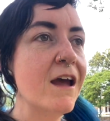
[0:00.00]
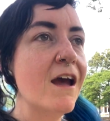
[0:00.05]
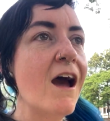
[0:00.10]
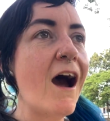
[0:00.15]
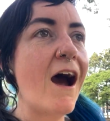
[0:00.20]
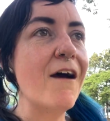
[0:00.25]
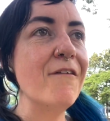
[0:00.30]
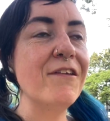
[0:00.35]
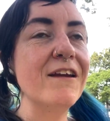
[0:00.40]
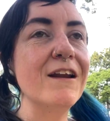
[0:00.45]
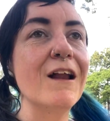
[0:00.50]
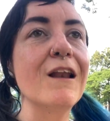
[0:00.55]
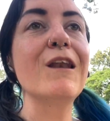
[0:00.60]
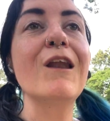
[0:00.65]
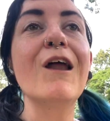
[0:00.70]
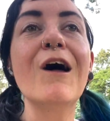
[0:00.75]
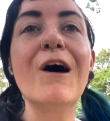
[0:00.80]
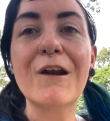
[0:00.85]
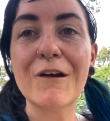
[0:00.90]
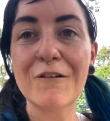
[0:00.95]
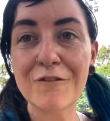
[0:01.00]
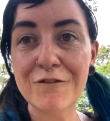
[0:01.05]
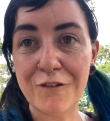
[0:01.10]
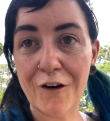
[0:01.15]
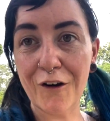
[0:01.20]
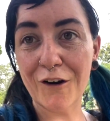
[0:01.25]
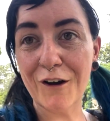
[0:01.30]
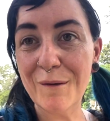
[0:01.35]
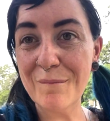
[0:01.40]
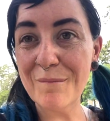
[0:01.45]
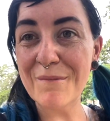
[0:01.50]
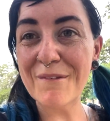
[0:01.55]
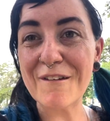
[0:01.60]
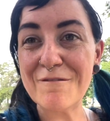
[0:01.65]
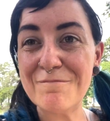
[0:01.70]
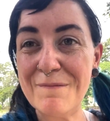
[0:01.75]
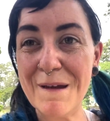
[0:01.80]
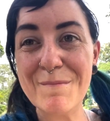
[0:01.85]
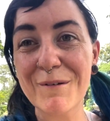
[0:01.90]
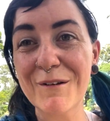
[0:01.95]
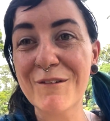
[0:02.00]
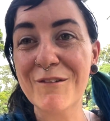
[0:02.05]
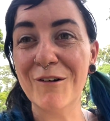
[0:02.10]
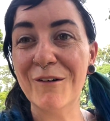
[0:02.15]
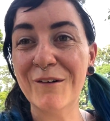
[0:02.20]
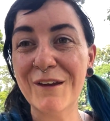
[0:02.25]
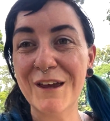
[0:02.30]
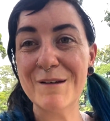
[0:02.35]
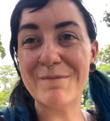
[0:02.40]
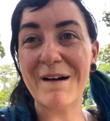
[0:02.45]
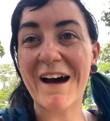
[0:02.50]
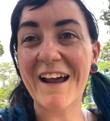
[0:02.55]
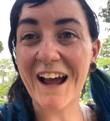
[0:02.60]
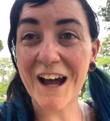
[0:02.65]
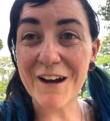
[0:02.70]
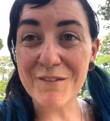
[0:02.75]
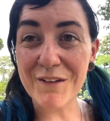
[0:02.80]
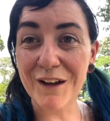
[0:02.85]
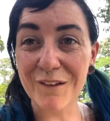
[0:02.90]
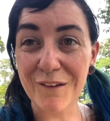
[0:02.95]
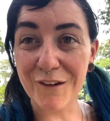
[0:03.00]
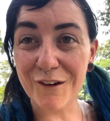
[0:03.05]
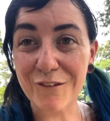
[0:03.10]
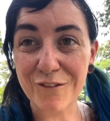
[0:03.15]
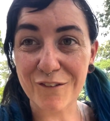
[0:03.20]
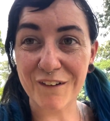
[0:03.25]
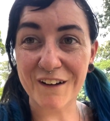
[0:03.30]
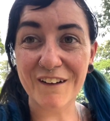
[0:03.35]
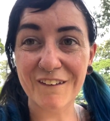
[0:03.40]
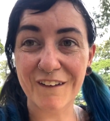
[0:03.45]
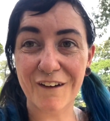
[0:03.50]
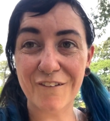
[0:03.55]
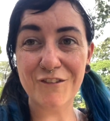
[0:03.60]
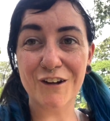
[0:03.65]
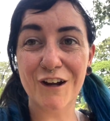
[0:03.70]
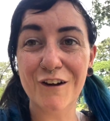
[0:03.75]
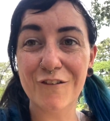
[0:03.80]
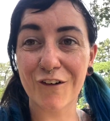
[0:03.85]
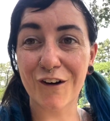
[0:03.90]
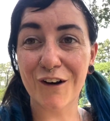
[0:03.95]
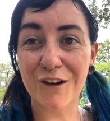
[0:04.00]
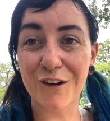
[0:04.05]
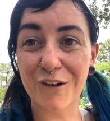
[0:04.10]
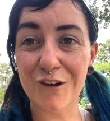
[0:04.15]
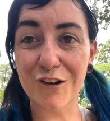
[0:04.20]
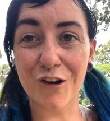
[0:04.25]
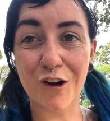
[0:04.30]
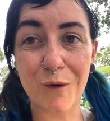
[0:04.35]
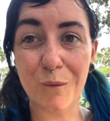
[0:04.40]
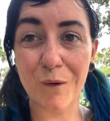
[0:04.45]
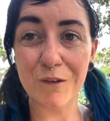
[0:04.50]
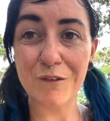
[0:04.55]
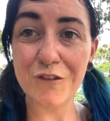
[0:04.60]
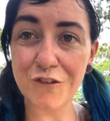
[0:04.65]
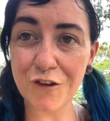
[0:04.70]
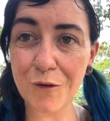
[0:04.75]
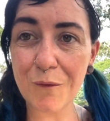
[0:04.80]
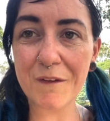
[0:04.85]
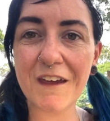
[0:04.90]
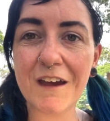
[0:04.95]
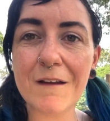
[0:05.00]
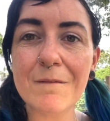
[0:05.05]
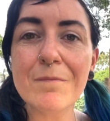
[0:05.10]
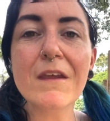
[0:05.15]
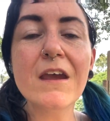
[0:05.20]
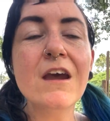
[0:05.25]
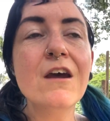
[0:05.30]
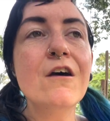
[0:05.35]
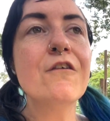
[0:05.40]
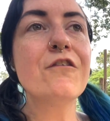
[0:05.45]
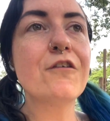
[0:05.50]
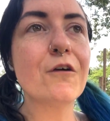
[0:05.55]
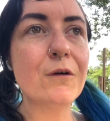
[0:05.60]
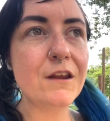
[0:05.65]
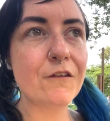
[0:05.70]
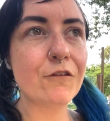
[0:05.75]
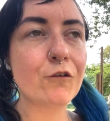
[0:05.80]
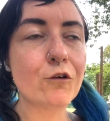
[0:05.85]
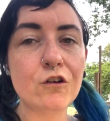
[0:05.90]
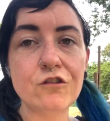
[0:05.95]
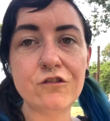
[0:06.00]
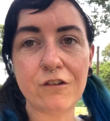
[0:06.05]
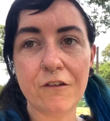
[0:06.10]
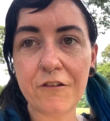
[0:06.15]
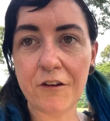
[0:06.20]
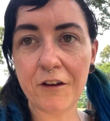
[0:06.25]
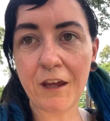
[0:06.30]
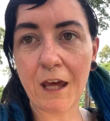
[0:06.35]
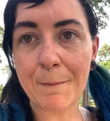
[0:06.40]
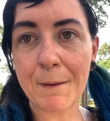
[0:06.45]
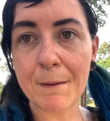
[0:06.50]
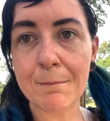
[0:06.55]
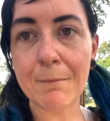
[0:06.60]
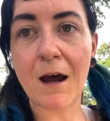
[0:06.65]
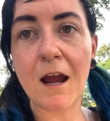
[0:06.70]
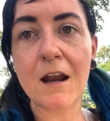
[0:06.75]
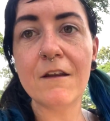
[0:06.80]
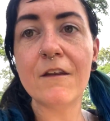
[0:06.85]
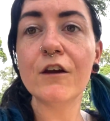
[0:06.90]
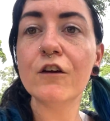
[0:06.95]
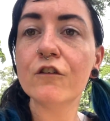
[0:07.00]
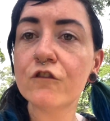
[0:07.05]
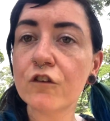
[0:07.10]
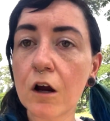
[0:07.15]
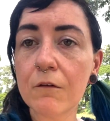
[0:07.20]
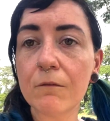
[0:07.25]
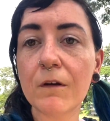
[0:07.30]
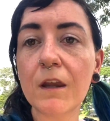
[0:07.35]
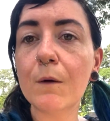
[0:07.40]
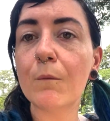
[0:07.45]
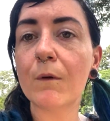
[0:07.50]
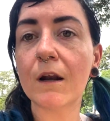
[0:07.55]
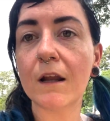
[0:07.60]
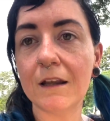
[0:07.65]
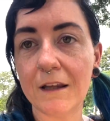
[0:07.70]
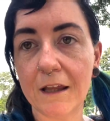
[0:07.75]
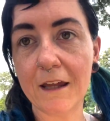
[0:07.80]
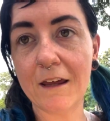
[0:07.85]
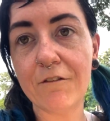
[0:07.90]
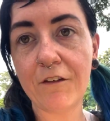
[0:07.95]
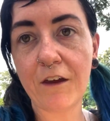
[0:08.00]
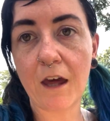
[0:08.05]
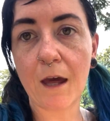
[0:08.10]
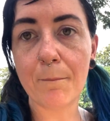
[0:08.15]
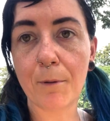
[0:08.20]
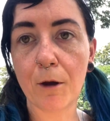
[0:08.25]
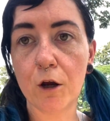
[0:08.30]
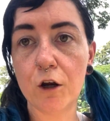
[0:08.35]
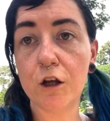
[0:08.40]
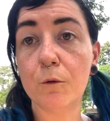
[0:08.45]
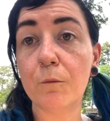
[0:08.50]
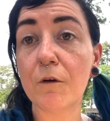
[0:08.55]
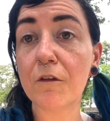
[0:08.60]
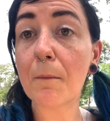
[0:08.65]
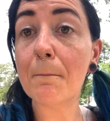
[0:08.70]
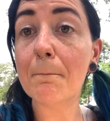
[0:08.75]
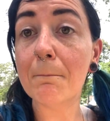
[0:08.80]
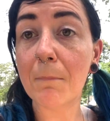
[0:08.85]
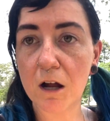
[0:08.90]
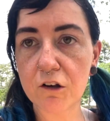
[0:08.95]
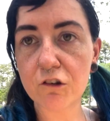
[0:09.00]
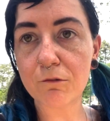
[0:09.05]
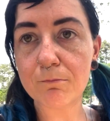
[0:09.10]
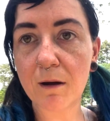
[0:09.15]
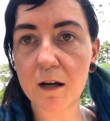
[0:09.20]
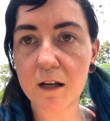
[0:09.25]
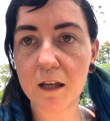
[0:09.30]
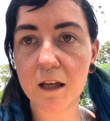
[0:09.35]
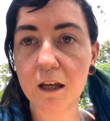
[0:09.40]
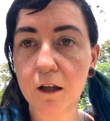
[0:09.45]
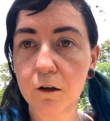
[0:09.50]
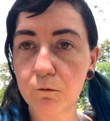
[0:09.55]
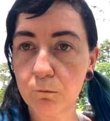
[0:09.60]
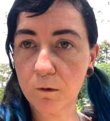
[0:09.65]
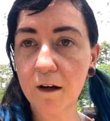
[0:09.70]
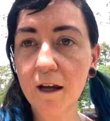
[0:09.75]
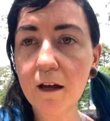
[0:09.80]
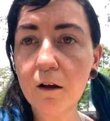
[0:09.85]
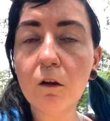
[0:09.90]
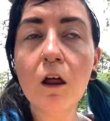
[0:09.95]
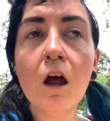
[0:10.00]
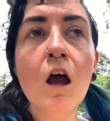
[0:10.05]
I've seen a lot of forums of people talking about having a lot of Riel left over and not knowing what to do with it. So it is good just to keep in mind that you don't really want to leave Cambodia with much money in Riel.